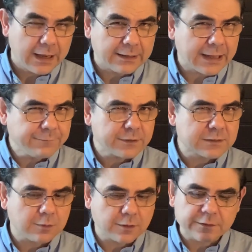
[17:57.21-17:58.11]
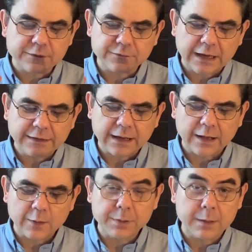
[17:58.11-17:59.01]
Life Explored is designed to
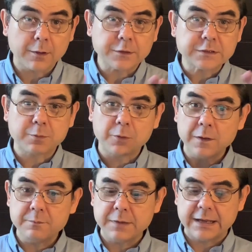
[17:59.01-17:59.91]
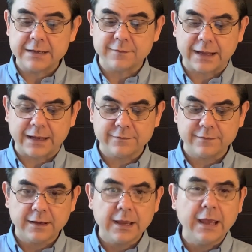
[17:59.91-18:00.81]
help people explore the meaning of life
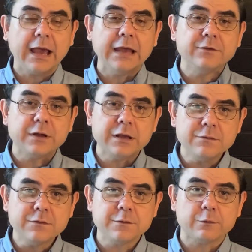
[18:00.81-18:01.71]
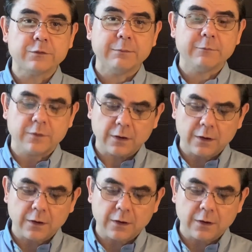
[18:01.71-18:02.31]
and to introduce them to the